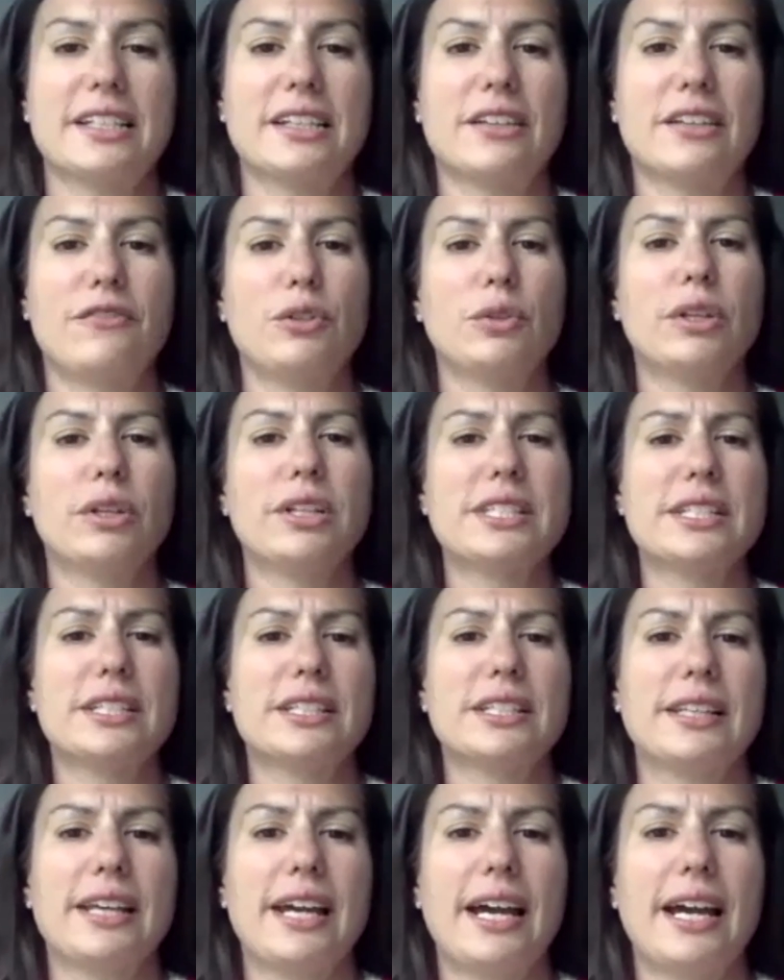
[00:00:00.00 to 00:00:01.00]
If you listen to
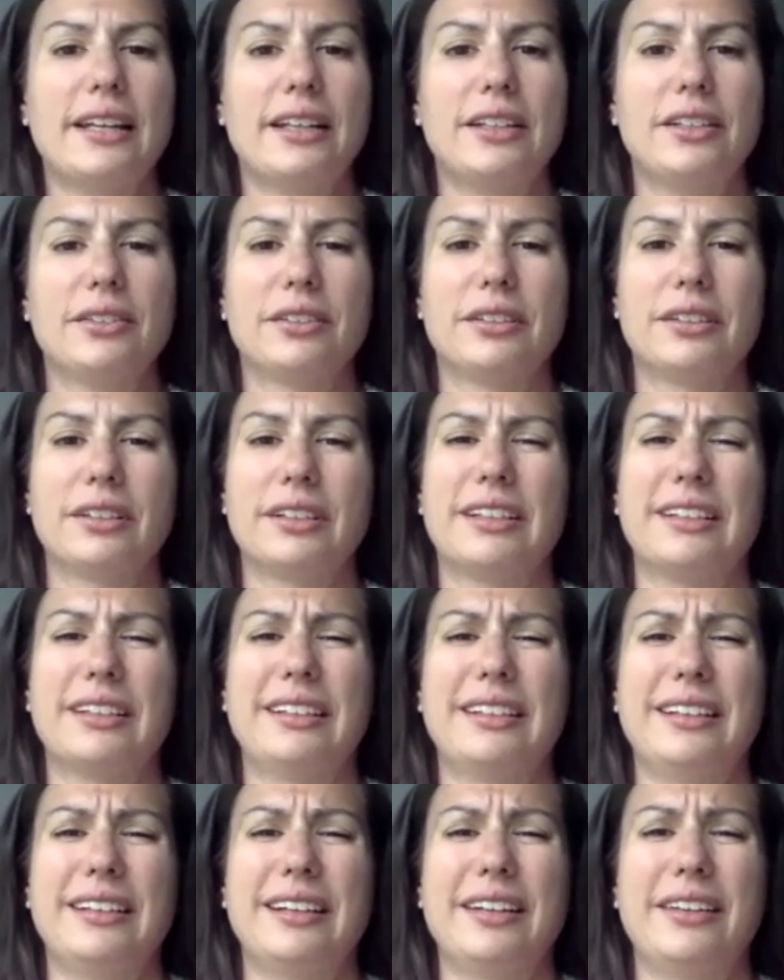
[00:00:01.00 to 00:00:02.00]
that and you're like,
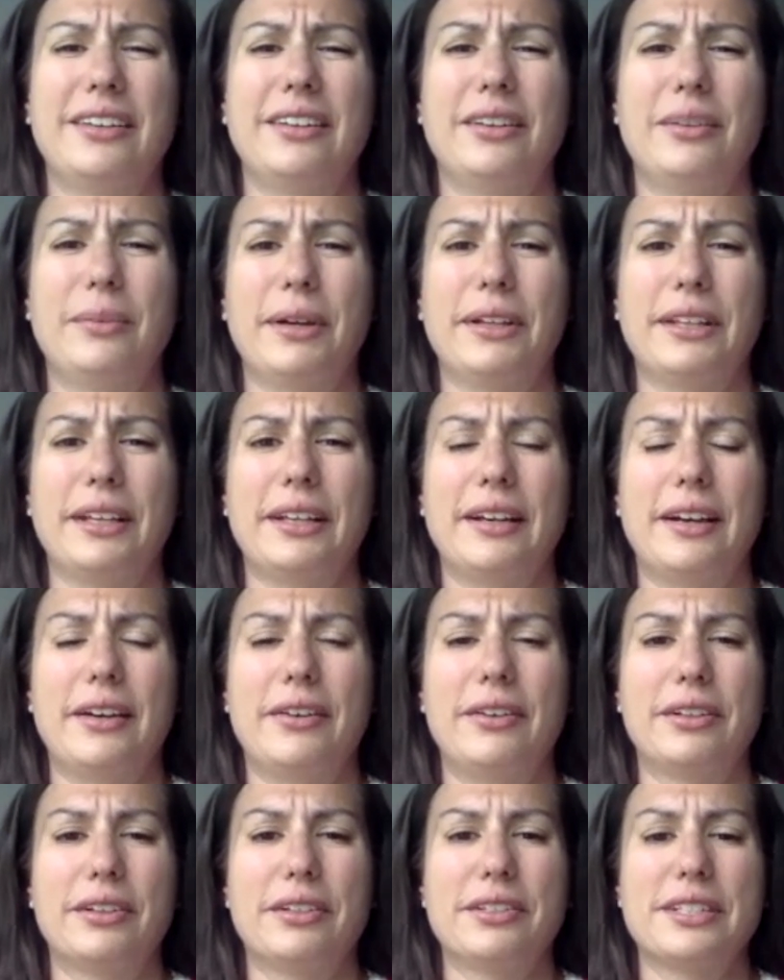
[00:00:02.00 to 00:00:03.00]
I don't know about that, I don't
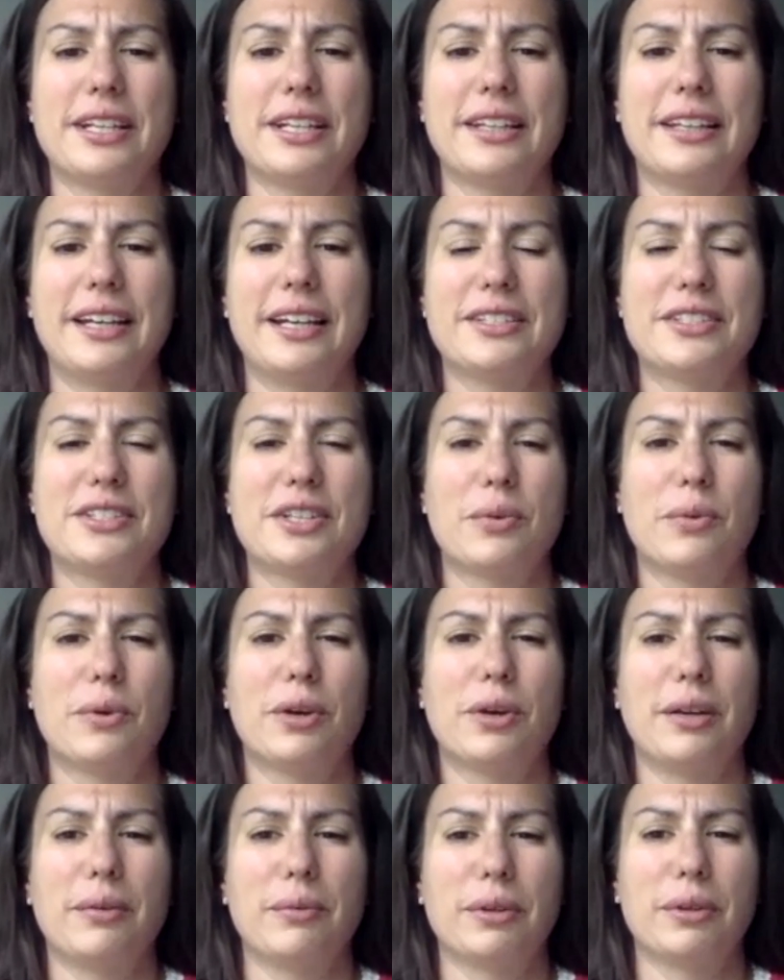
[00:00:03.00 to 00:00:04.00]
understand that, don't
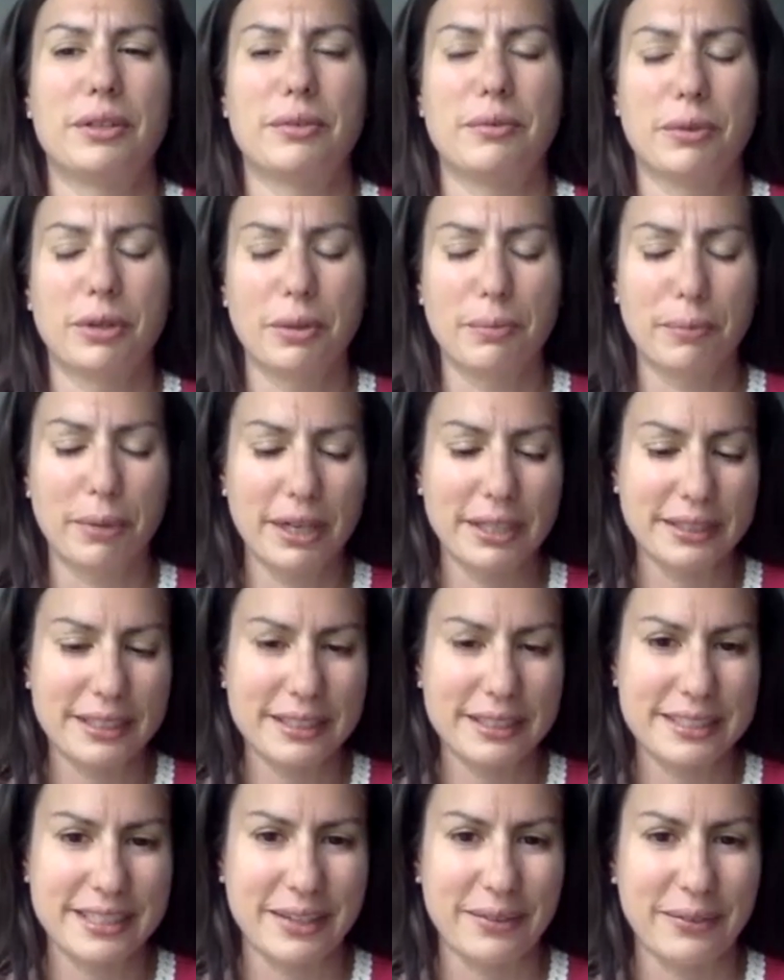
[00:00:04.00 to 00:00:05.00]
worry. We're gonna break
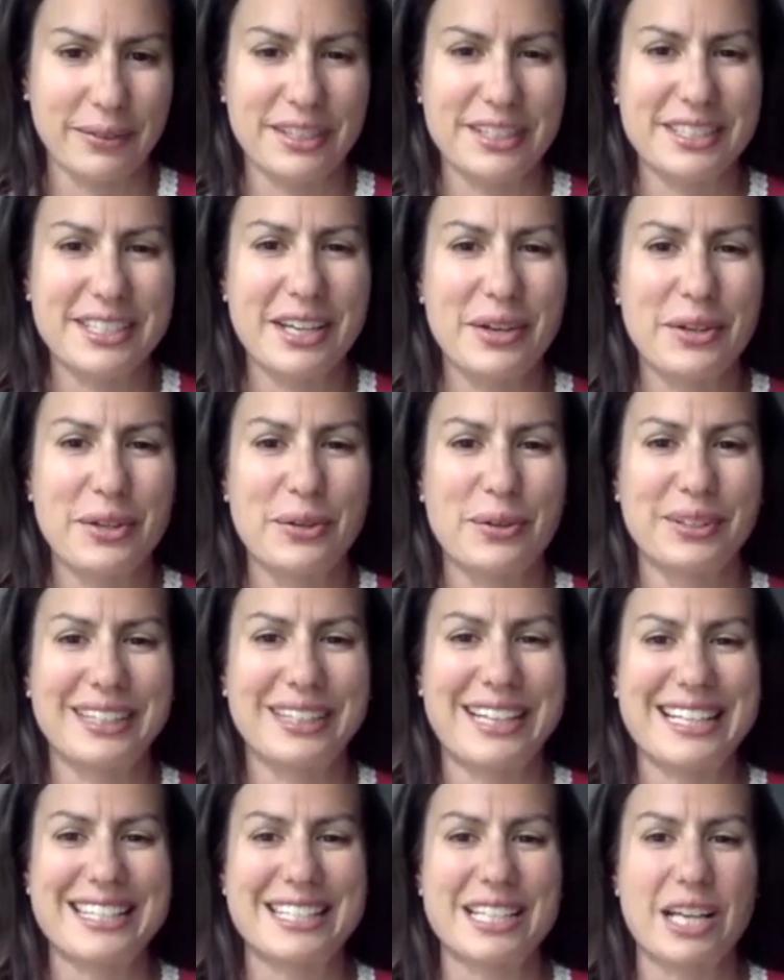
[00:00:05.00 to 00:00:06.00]
that down. We're gonna tell you what
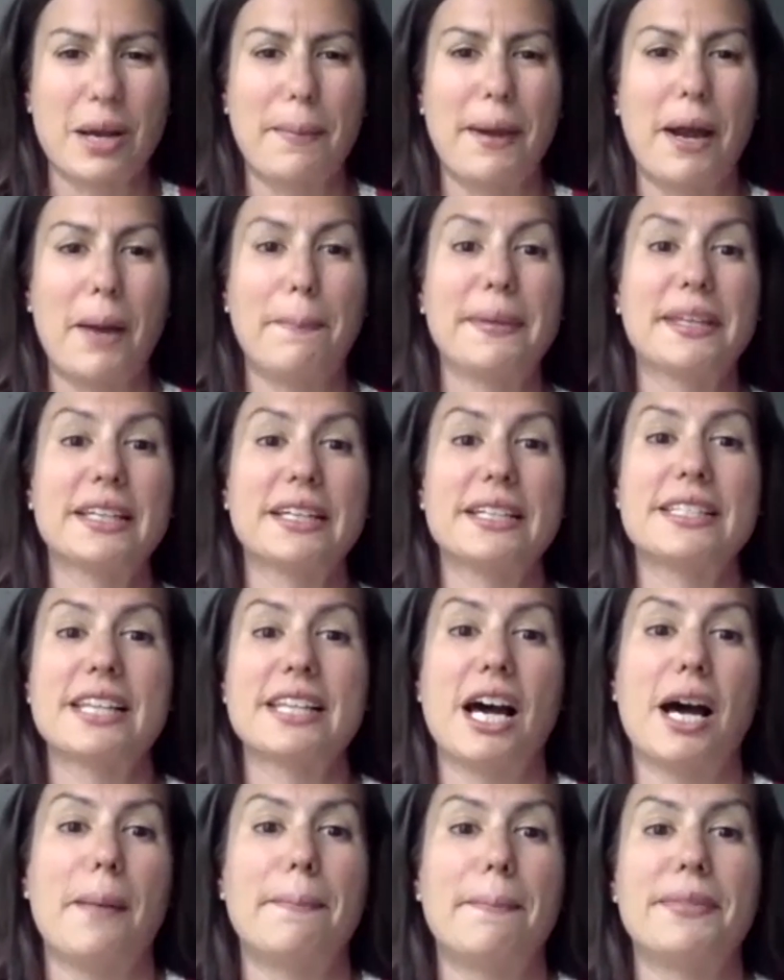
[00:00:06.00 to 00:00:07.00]
that's all about because
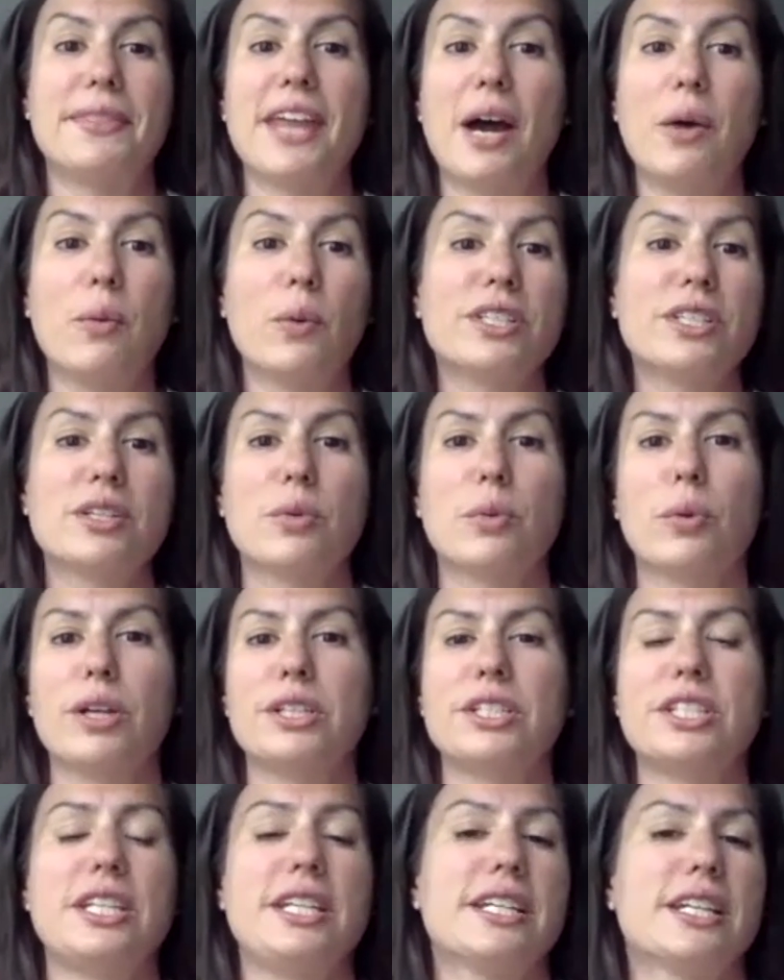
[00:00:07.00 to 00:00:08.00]
that wasn't what
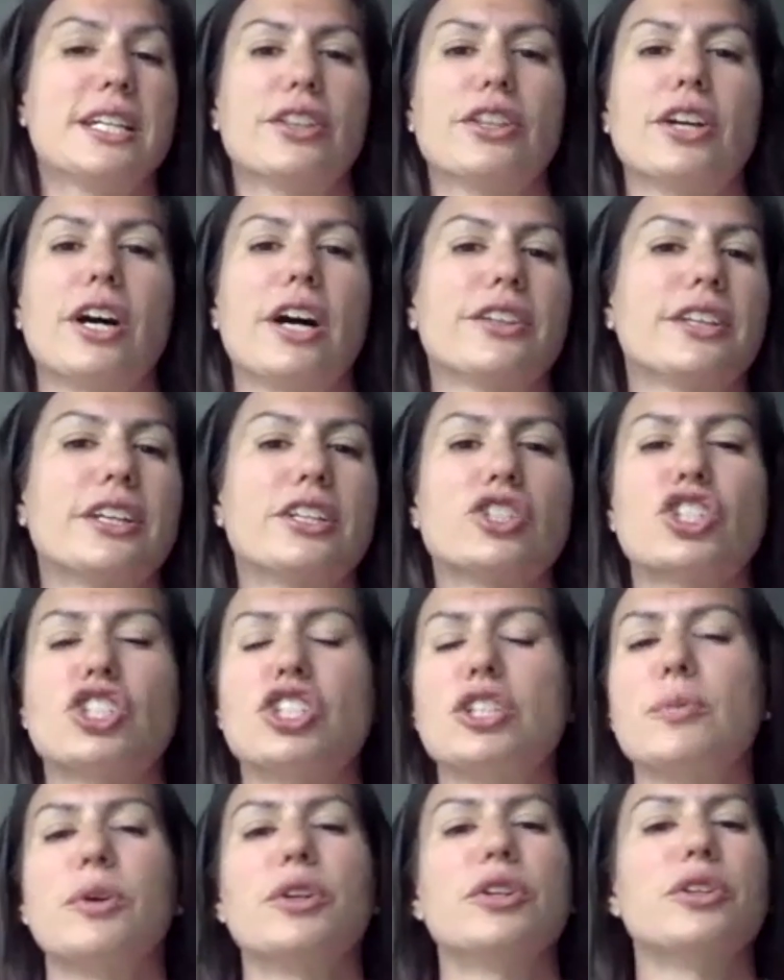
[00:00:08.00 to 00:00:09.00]
Tegan thought that
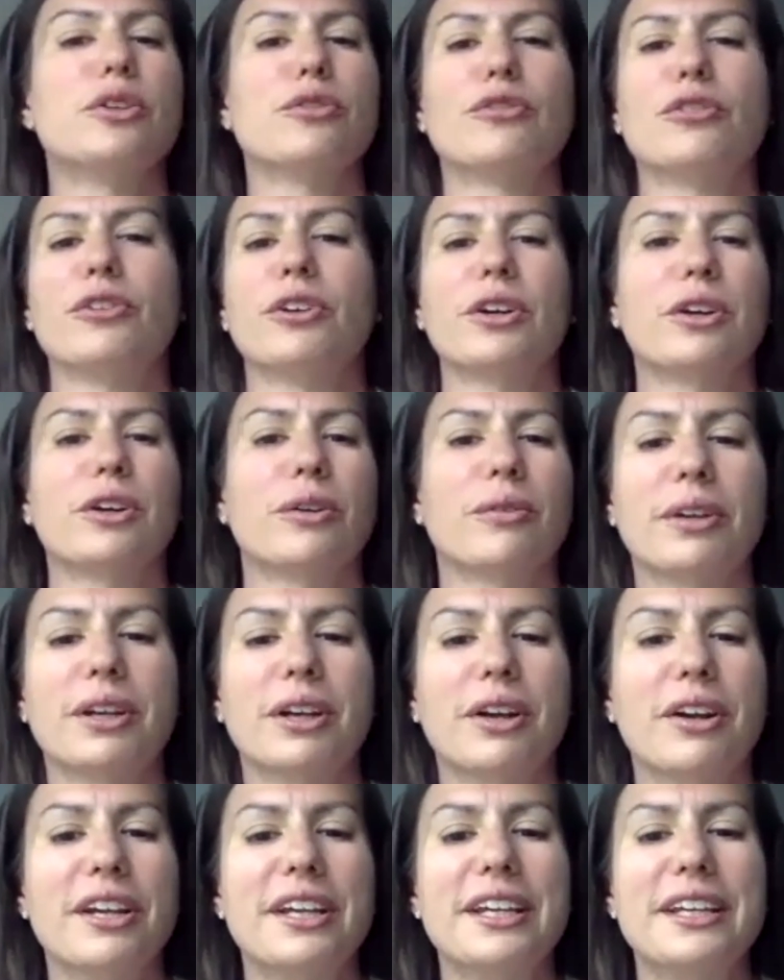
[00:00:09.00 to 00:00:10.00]
she would do for a
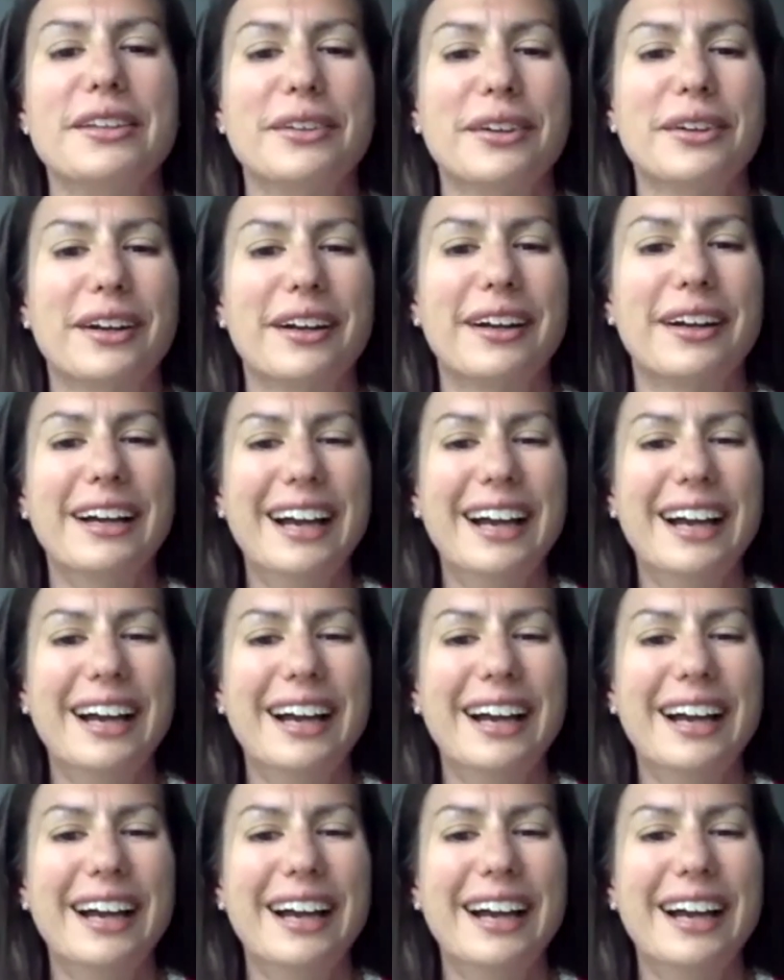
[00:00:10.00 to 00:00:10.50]
career either